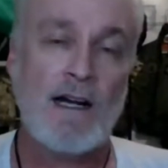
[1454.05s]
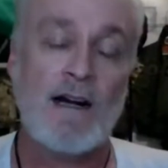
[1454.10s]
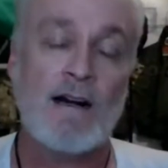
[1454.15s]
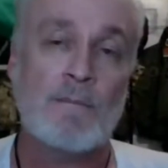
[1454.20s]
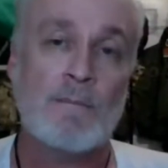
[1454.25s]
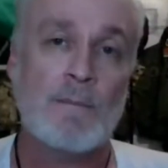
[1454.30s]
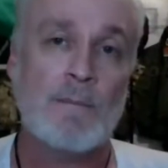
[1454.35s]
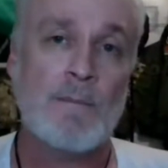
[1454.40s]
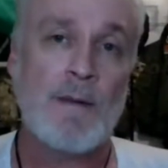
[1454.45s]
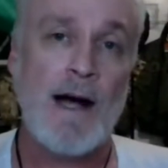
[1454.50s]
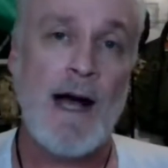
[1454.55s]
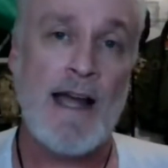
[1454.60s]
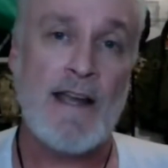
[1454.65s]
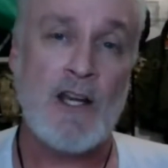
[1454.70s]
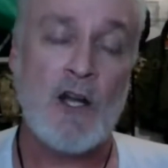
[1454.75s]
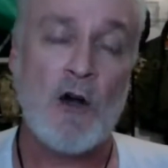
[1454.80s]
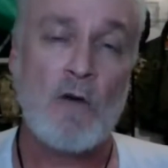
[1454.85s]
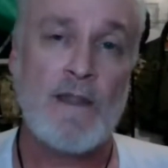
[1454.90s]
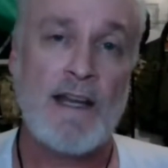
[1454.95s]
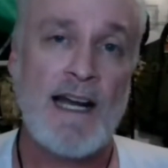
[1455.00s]

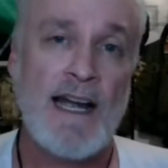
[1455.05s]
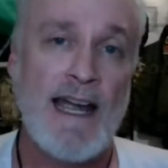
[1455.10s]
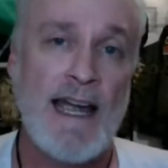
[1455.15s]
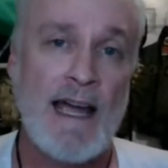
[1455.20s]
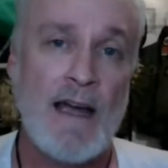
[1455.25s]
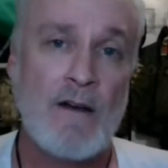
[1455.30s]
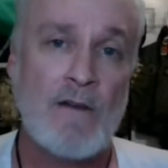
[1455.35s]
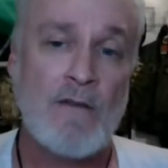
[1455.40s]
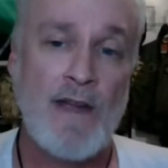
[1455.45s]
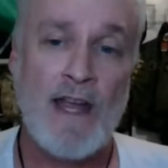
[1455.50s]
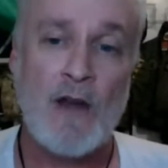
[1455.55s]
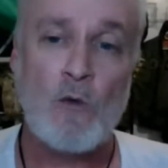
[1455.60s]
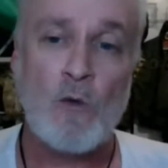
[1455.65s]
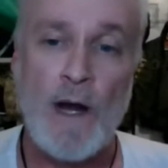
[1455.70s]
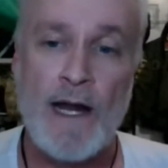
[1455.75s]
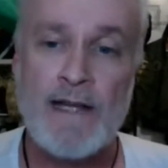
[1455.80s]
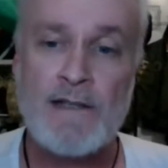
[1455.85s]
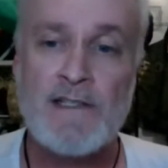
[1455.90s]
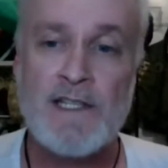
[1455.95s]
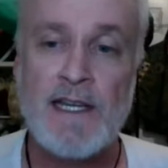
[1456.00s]
I know that I have a
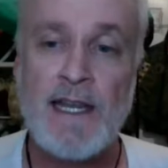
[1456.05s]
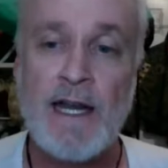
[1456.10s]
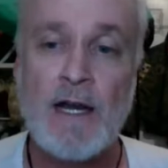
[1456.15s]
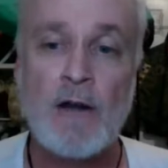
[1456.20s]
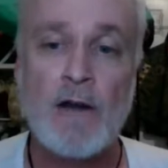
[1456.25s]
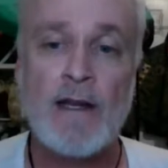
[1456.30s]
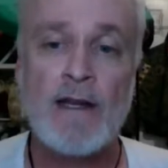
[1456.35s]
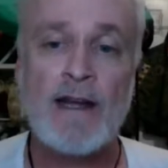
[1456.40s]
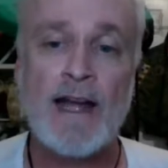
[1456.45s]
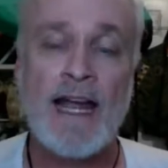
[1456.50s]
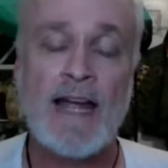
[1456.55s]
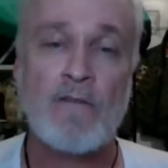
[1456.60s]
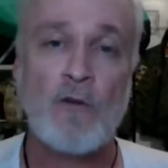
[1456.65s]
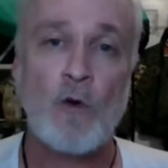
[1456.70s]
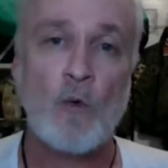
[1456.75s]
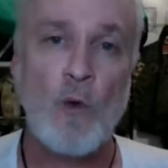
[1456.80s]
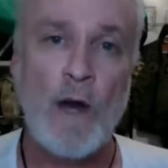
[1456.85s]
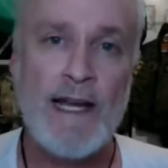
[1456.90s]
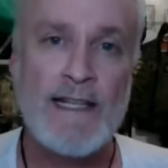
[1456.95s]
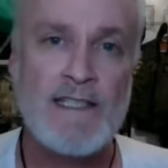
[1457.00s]
right to carry. I
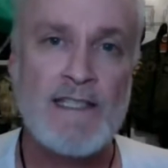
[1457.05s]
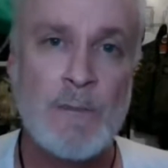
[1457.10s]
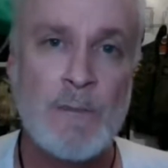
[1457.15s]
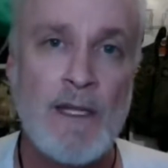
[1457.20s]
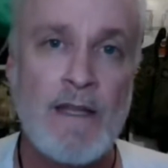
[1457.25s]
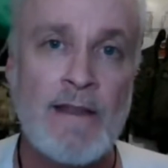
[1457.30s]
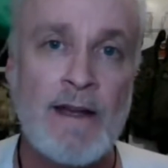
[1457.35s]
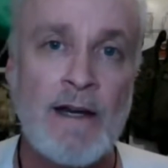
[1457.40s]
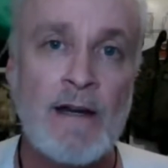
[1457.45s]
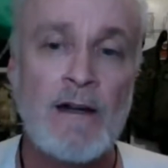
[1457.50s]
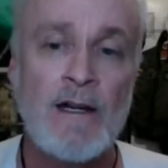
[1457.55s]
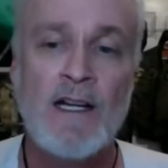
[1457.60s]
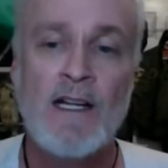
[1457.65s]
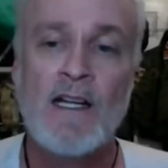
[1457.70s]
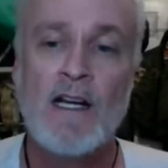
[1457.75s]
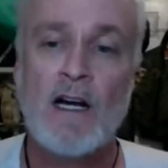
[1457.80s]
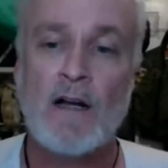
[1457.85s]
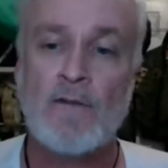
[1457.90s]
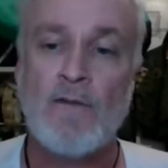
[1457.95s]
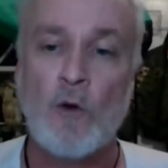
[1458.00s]
have a right to be there.
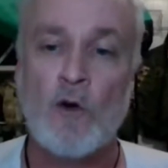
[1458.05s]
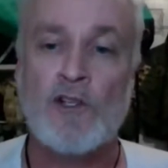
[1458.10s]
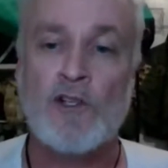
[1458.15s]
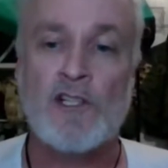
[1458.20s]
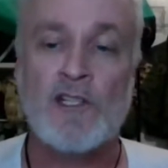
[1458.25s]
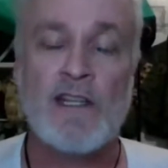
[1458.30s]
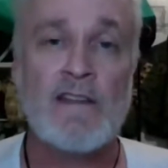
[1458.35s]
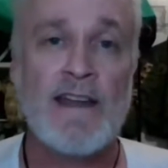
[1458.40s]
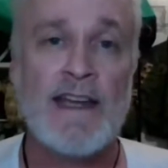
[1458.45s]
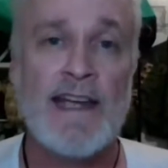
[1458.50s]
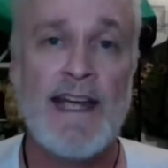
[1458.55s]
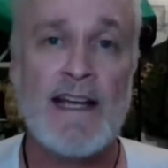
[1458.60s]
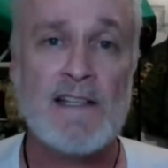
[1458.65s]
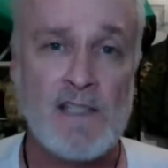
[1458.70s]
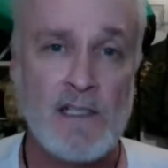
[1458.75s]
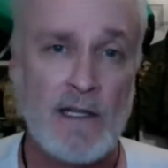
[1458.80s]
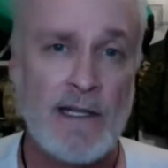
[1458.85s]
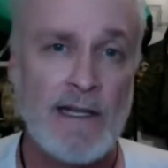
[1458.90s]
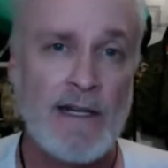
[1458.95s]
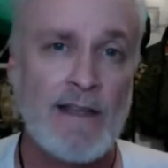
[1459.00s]
Unfortunately, they
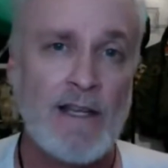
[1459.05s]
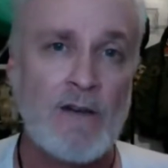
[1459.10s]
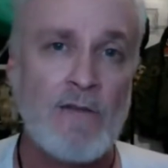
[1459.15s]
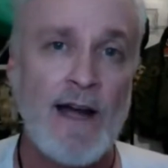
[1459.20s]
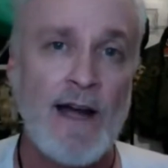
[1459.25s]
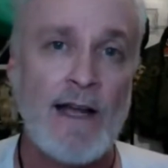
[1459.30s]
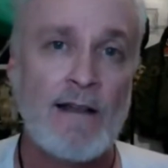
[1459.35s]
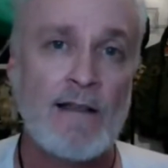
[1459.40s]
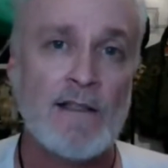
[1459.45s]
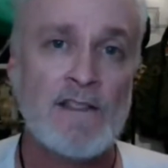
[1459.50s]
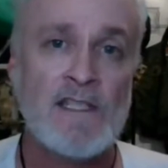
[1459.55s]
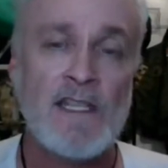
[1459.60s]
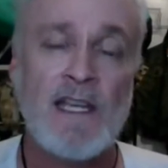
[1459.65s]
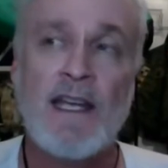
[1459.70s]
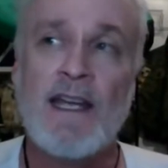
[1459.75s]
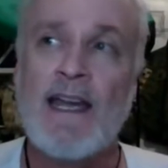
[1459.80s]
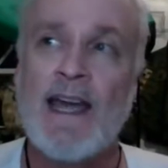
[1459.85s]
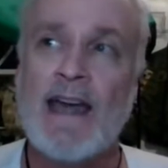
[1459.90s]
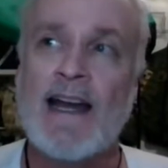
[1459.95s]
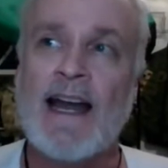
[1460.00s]
escalated their violence,
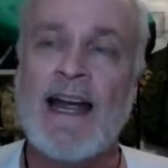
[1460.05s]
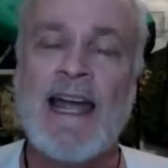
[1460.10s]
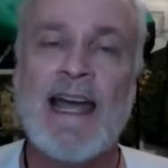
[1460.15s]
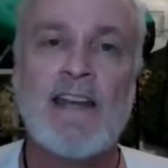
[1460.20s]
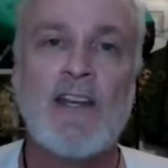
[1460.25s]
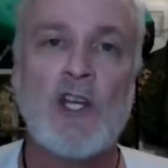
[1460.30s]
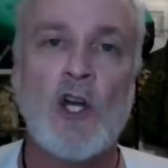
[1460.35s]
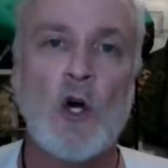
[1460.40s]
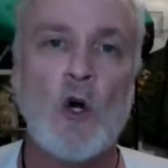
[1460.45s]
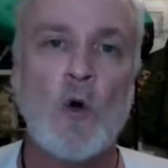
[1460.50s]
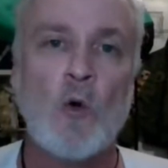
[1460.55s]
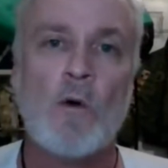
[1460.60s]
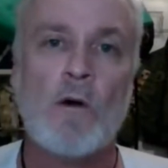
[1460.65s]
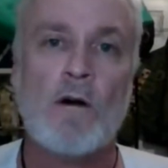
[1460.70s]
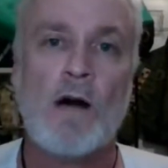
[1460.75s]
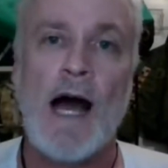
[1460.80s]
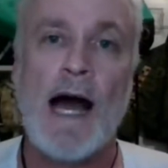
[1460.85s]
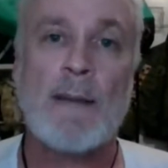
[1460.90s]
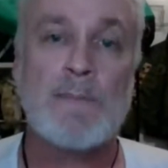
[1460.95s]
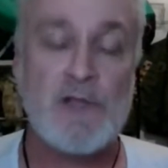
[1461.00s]
and I had
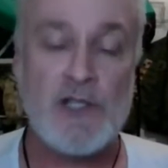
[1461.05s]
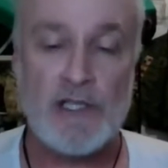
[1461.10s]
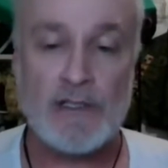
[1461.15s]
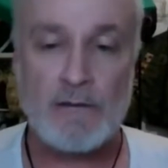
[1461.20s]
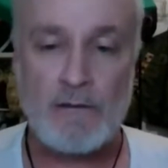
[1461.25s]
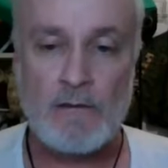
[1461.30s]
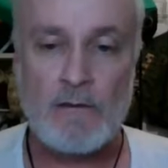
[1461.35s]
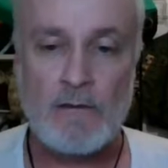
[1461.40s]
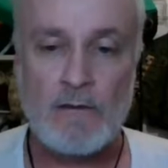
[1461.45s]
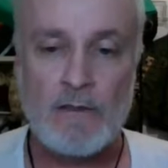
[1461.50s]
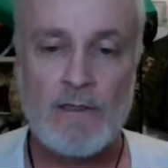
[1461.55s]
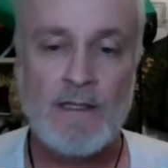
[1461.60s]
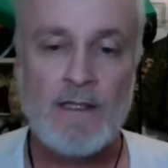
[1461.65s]
no option